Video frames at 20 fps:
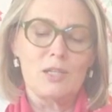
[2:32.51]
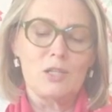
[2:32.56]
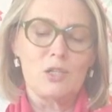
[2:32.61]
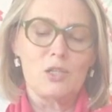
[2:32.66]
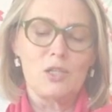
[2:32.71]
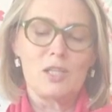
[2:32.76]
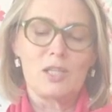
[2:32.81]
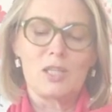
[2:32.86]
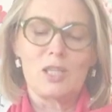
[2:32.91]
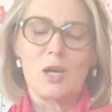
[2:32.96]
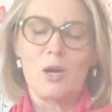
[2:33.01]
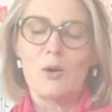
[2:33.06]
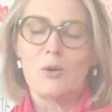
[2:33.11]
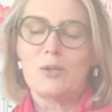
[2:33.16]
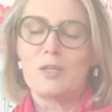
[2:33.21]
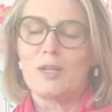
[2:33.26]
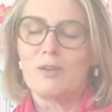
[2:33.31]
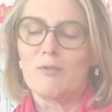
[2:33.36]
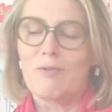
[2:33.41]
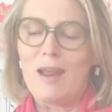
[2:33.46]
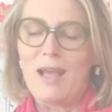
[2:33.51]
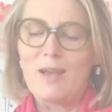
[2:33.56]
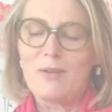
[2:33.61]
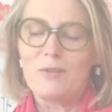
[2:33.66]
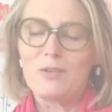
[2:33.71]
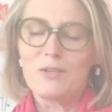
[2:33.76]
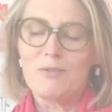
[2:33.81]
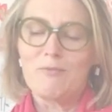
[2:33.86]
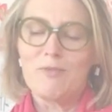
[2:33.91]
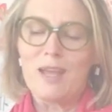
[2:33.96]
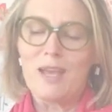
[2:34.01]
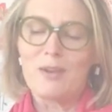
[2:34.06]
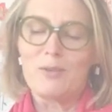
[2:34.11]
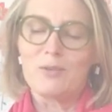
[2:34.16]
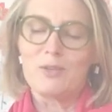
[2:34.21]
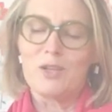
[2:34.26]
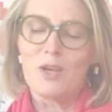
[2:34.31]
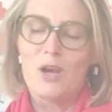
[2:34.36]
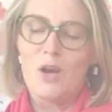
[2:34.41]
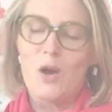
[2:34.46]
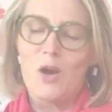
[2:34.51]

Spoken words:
she sewed it round and round,